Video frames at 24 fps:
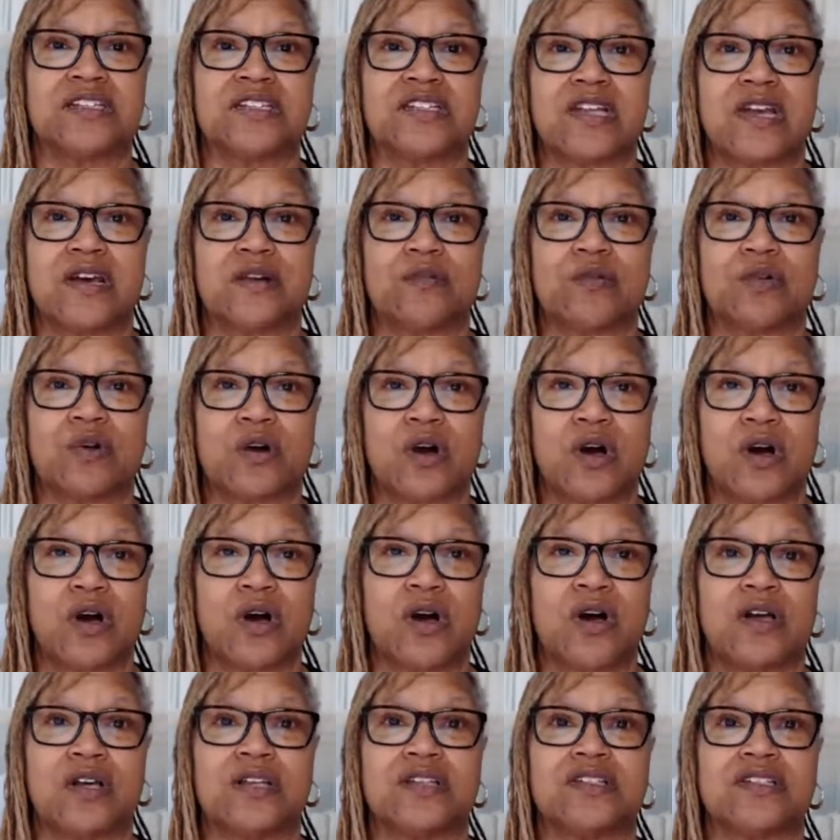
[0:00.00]
that will
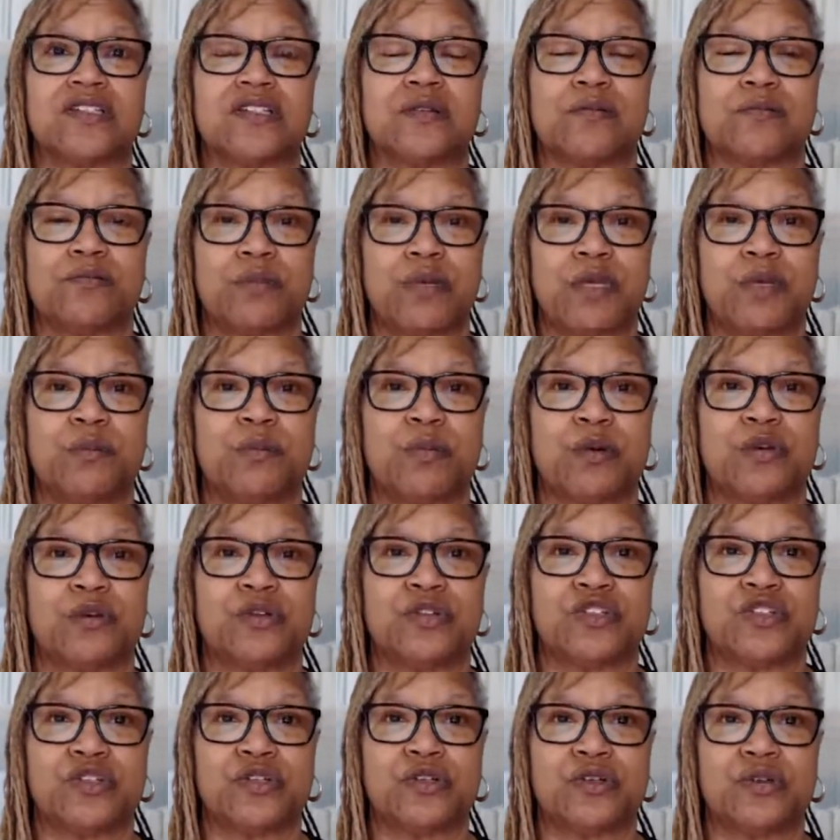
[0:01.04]
cause people
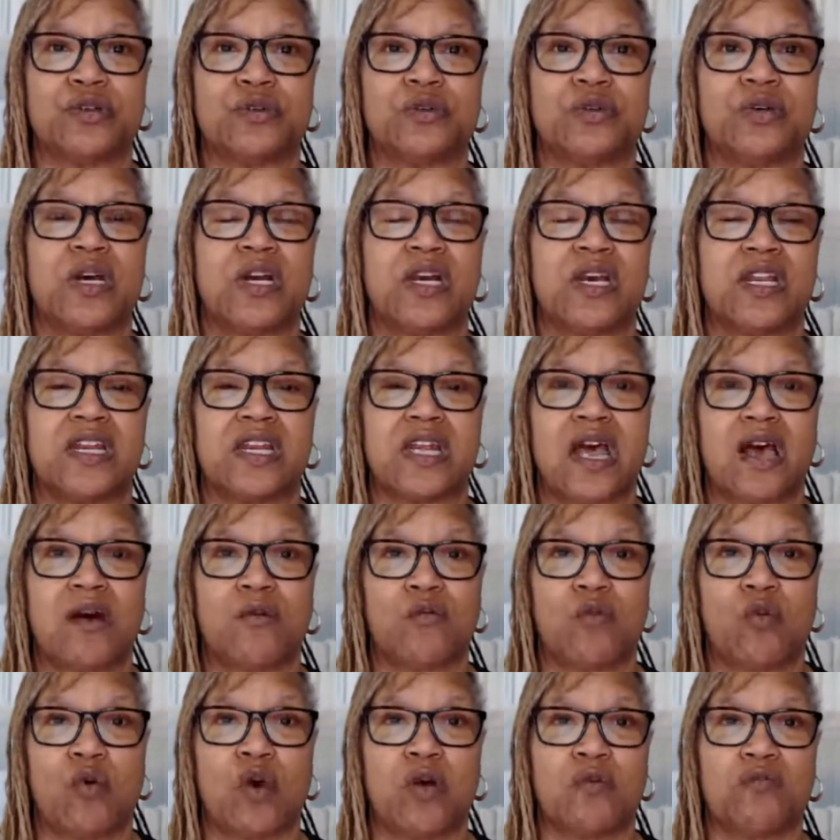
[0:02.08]
to
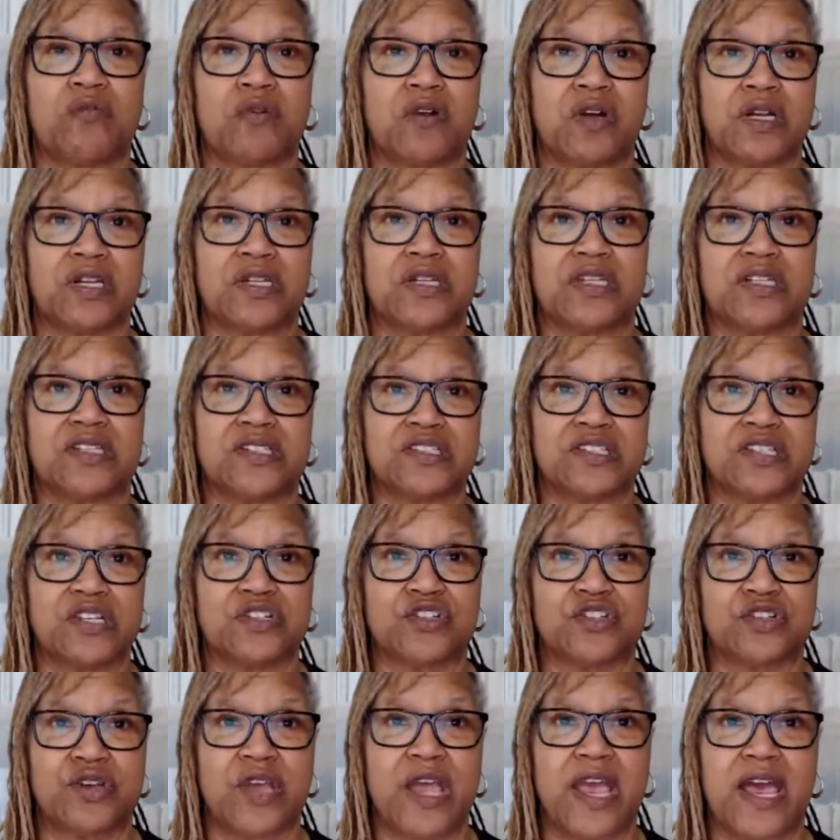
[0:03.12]
not want what it is
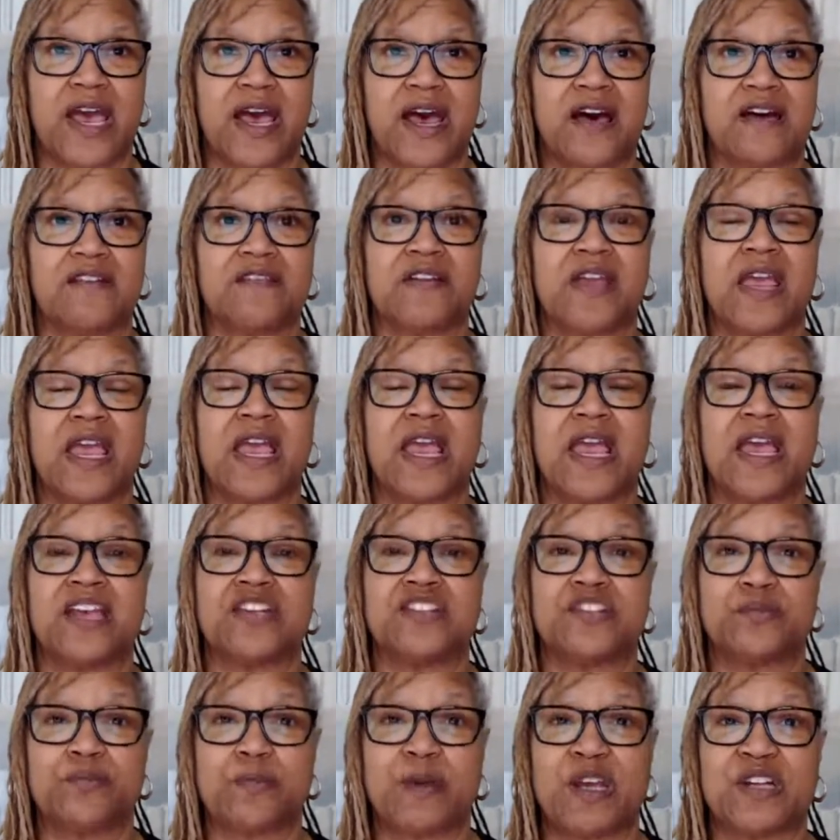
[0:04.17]
that you have,
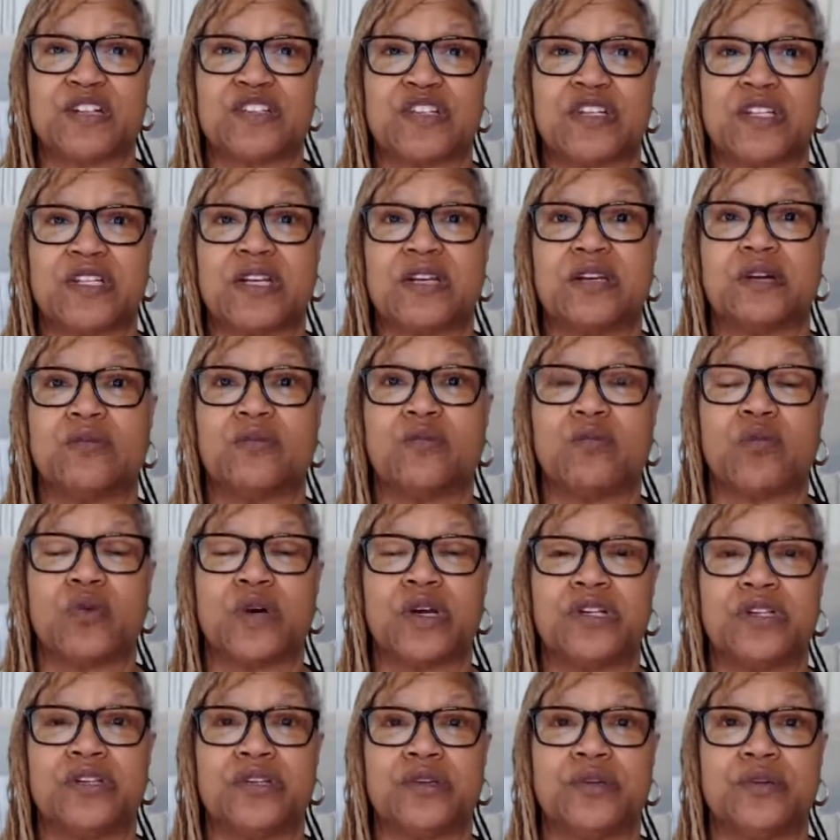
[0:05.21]
especially
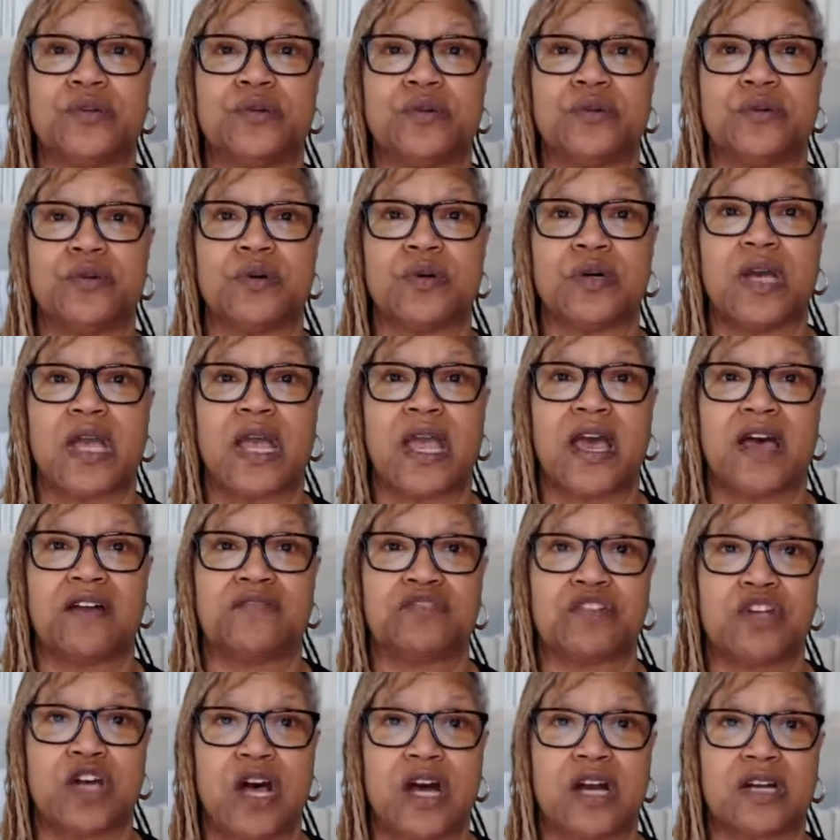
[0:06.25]
when you
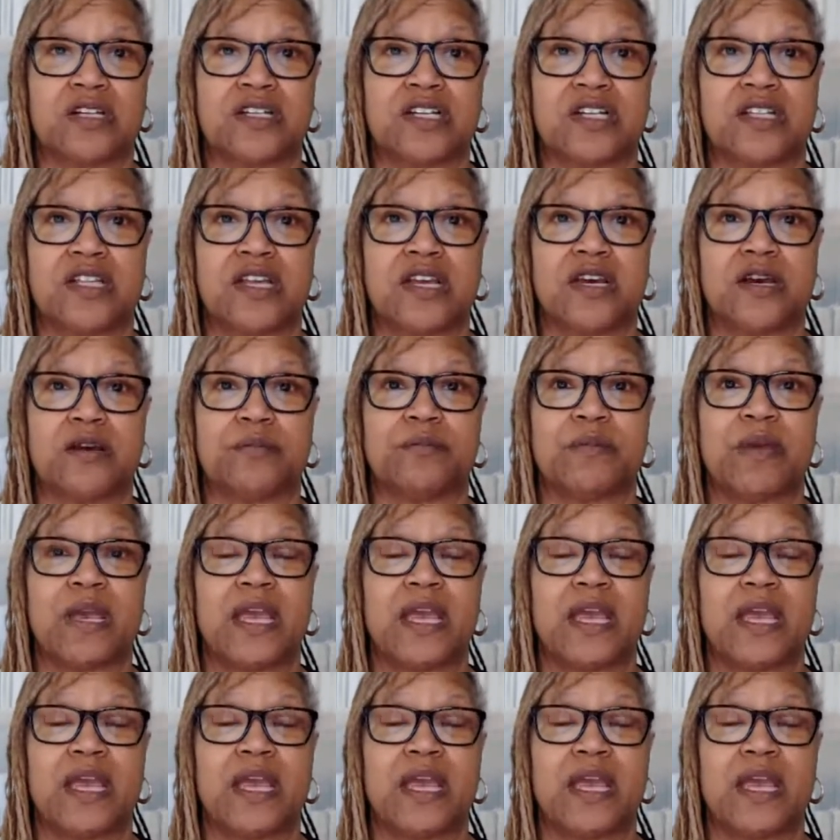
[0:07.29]
have talked to them